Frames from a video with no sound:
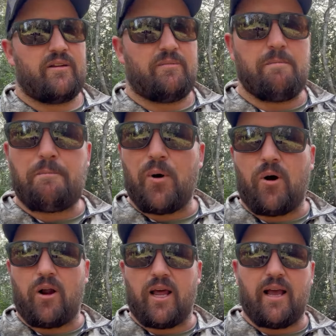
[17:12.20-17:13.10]

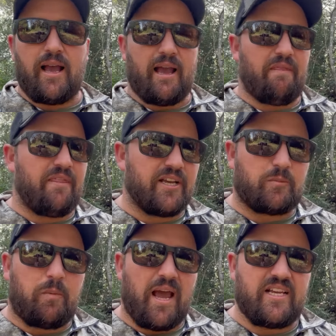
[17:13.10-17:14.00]
impala, and this
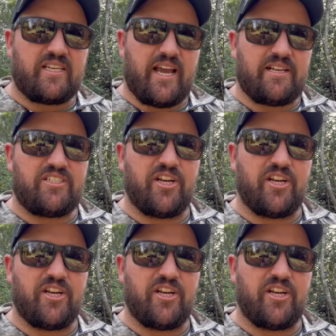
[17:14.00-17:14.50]
place had